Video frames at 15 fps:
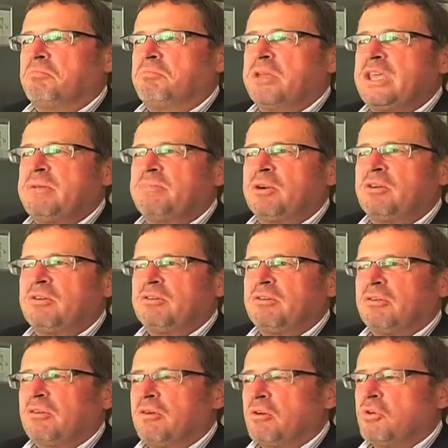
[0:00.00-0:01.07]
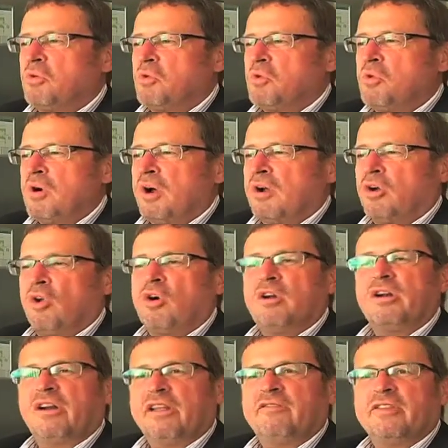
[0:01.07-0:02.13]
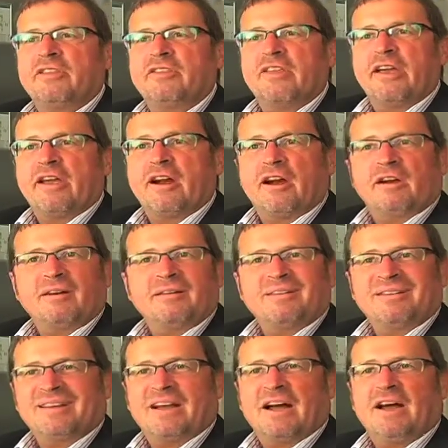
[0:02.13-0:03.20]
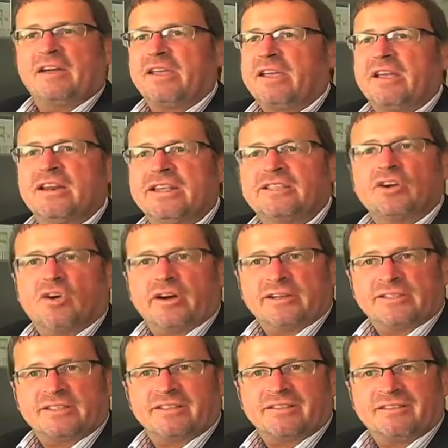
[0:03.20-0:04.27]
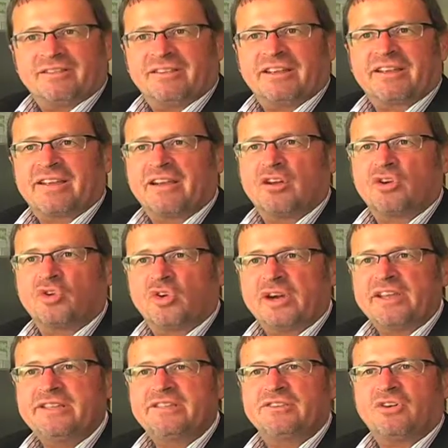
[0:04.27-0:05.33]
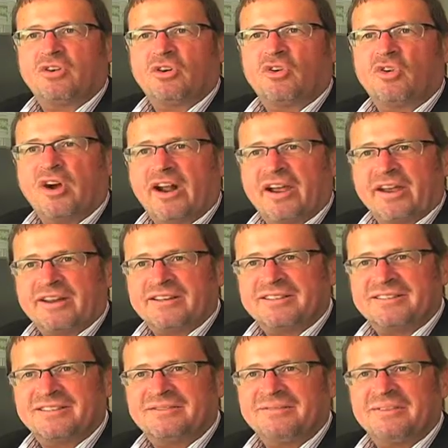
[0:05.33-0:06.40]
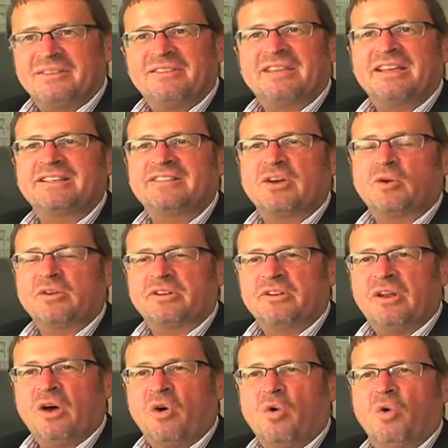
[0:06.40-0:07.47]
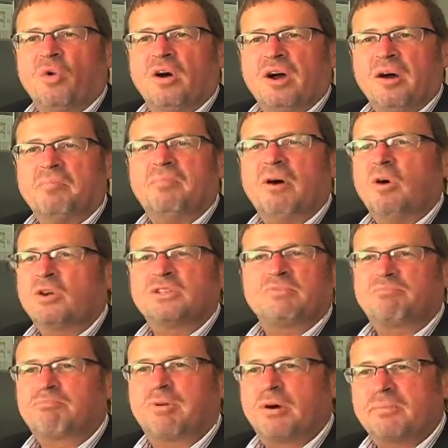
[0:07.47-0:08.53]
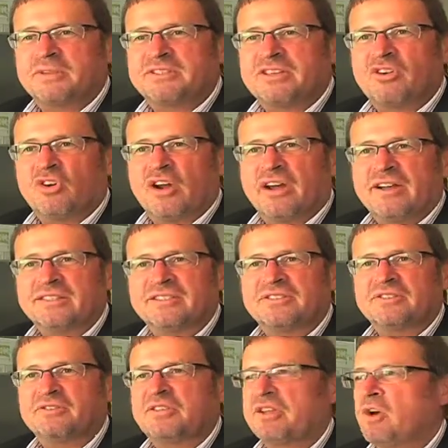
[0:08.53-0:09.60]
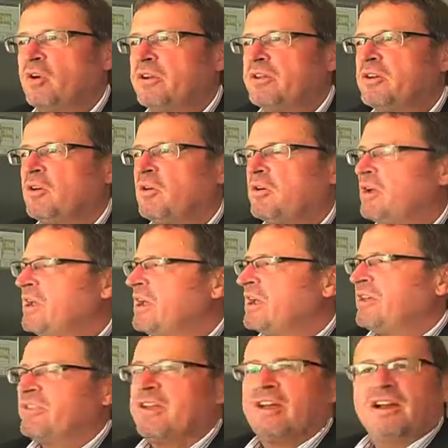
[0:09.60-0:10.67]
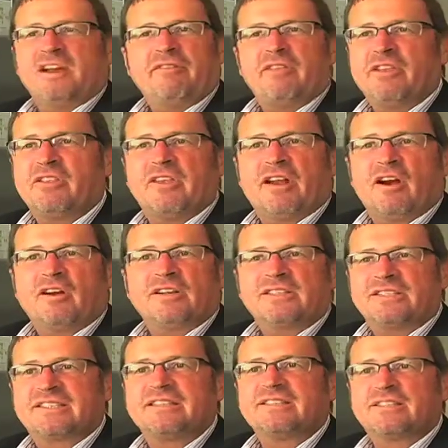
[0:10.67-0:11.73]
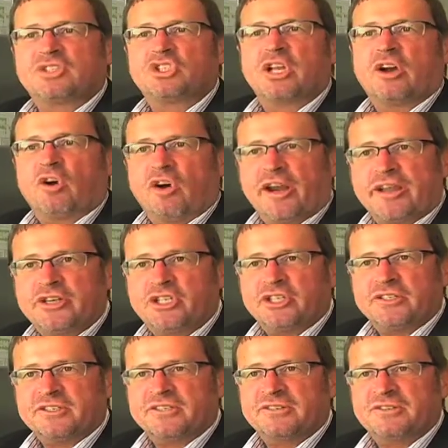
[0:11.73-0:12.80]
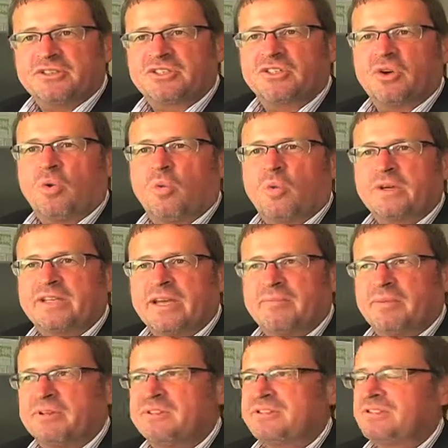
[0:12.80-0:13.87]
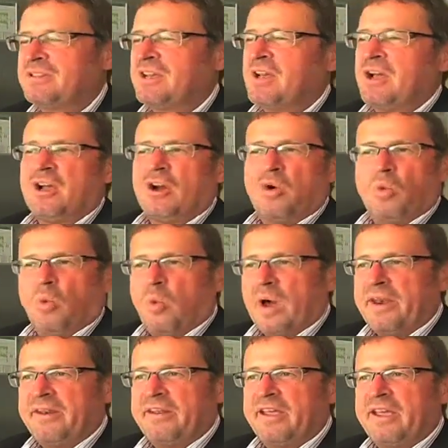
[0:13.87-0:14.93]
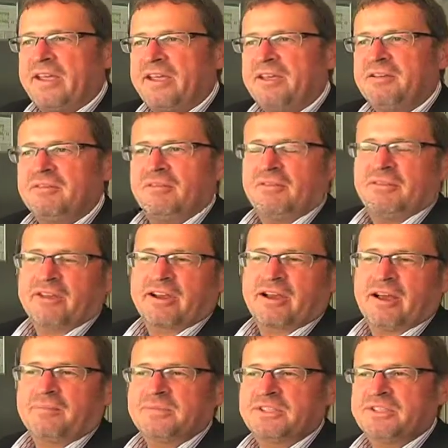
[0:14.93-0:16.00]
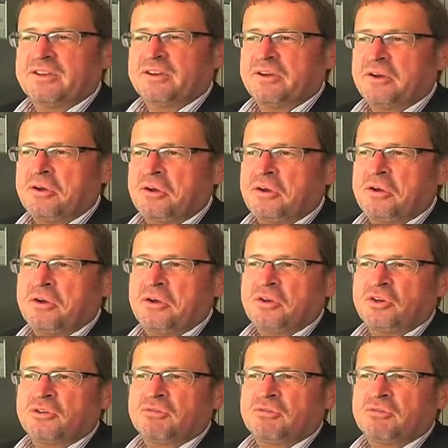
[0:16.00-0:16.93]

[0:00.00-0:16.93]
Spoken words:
People who are long living there are illiterate. They cannot read or write. They don't know about property rights. They only know they are living there since generations. So what happens? One day there comes a